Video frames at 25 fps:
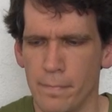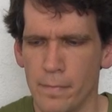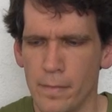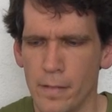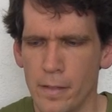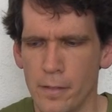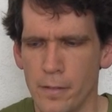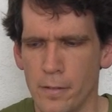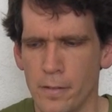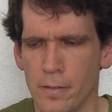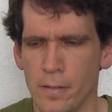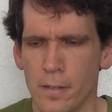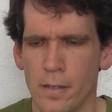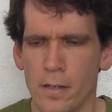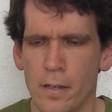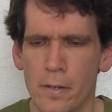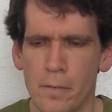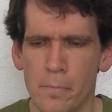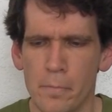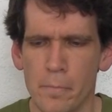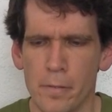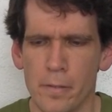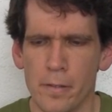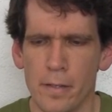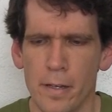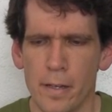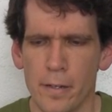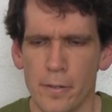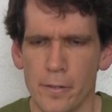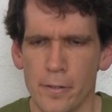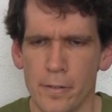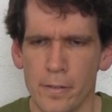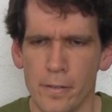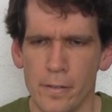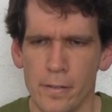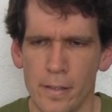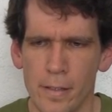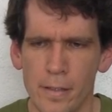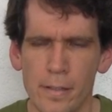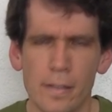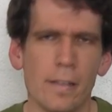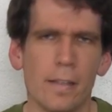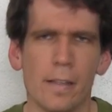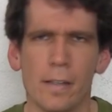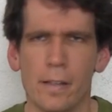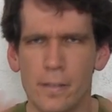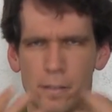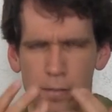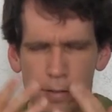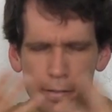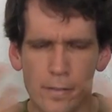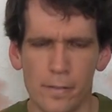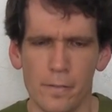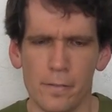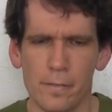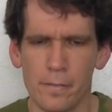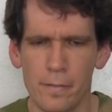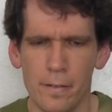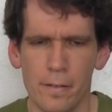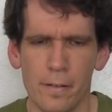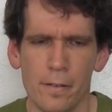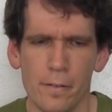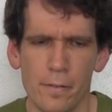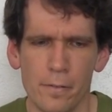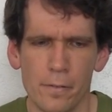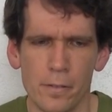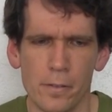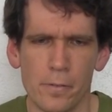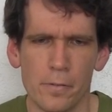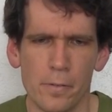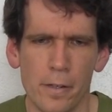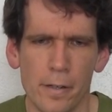Mm, this is all protection. And then I also